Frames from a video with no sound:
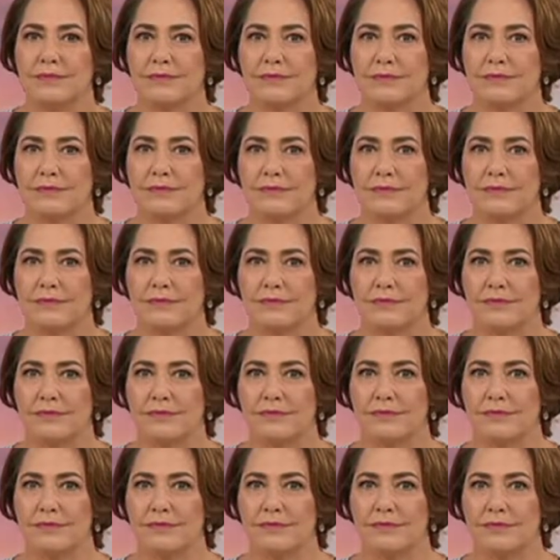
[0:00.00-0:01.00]

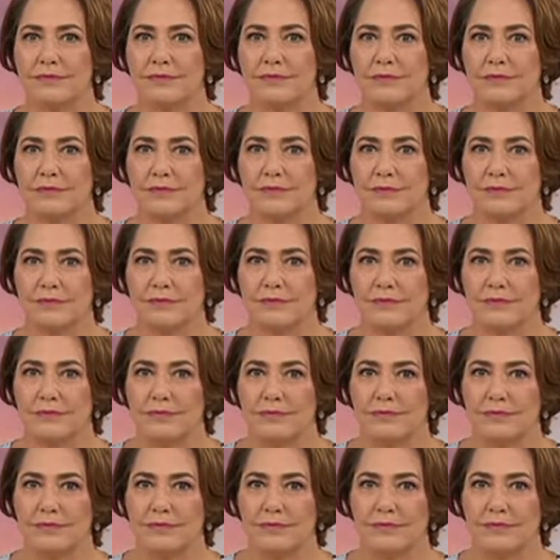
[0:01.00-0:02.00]

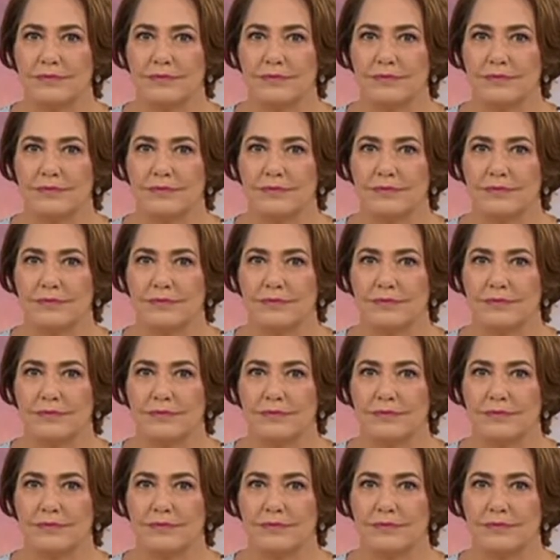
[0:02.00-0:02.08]
(silent)